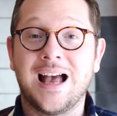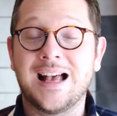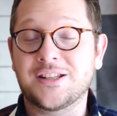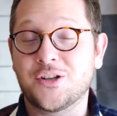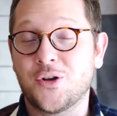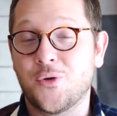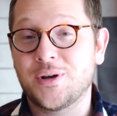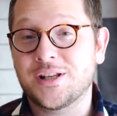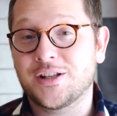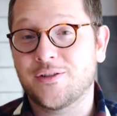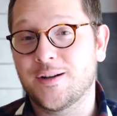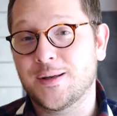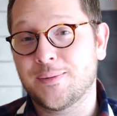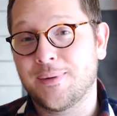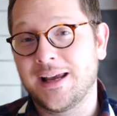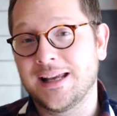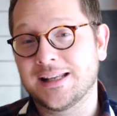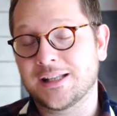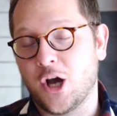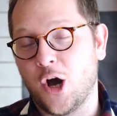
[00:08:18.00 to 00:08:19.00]
As always, the
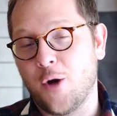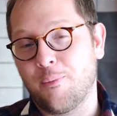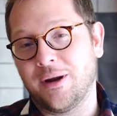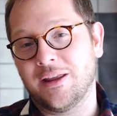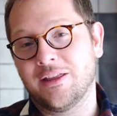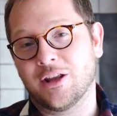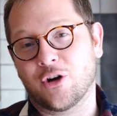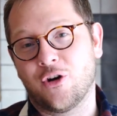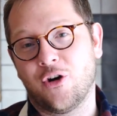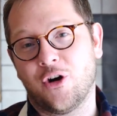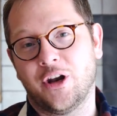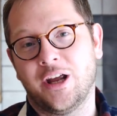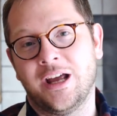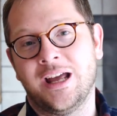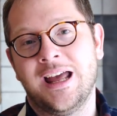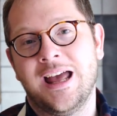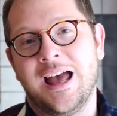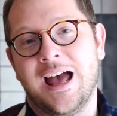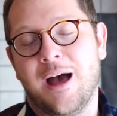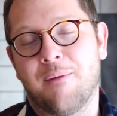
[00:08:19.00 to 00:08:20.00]
recipe is up in the
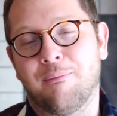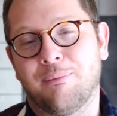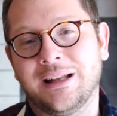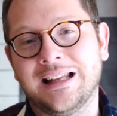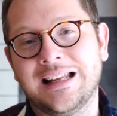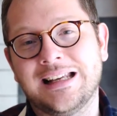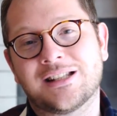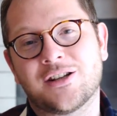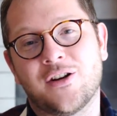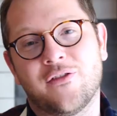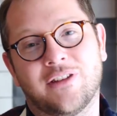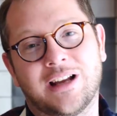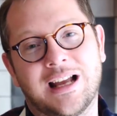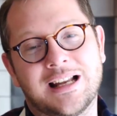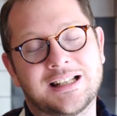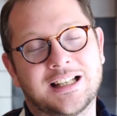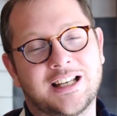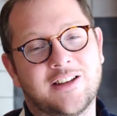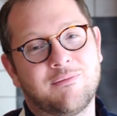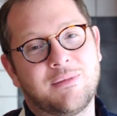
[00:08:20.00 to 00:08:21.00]
corner, and please don't
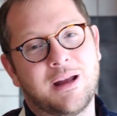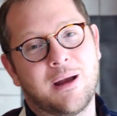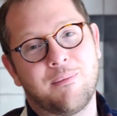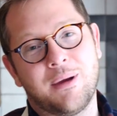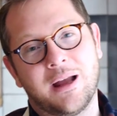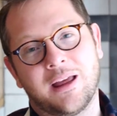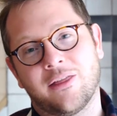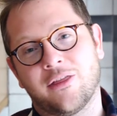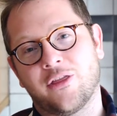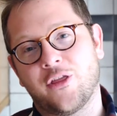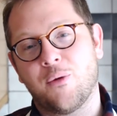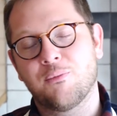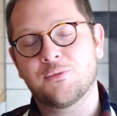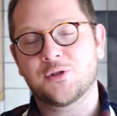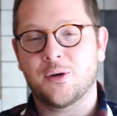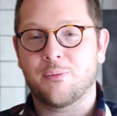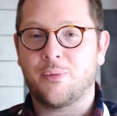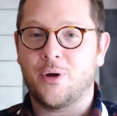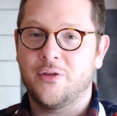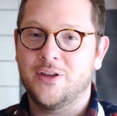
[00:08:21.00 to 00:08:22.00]
forget to give me a big
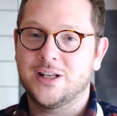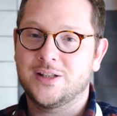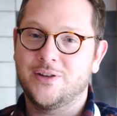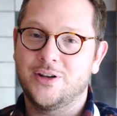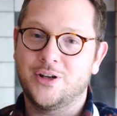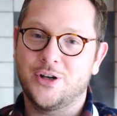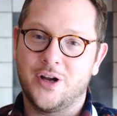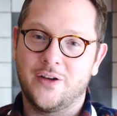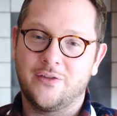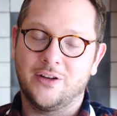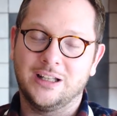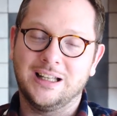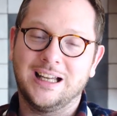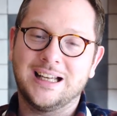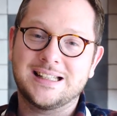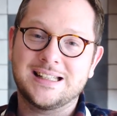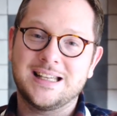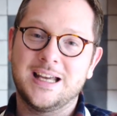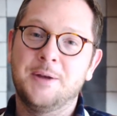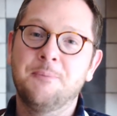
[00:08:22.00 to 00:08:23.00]
thumbs up on this video if you
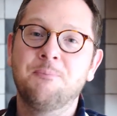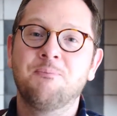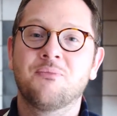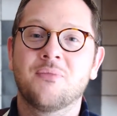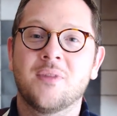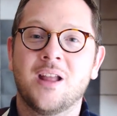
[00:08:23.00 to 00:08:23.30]
liked it,